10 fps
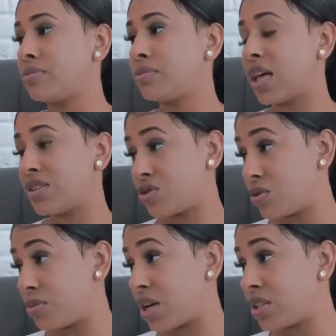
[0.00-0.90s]
That's
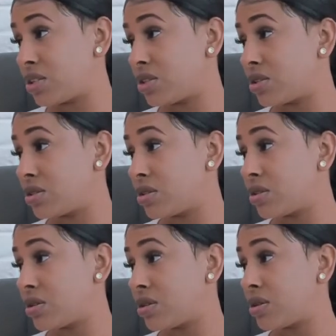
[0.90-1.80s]
too much.
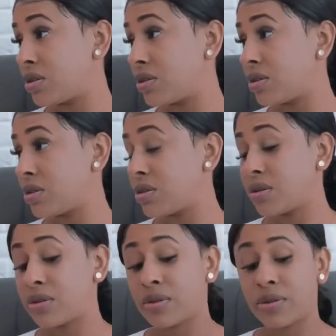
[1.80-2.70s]
What
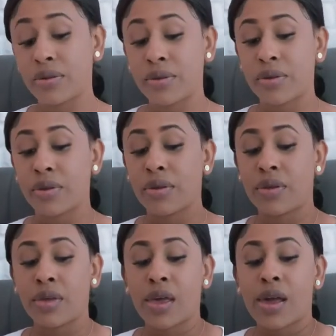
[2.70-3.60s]
was you amount of
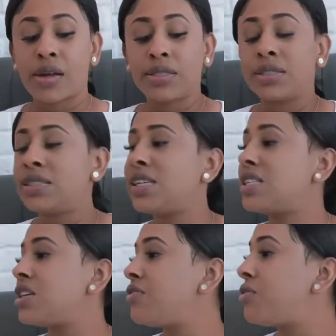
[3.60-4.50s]
that?
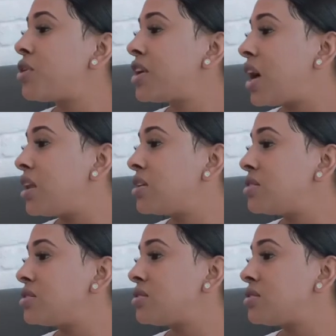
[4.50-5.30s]
Sixty-four dollars.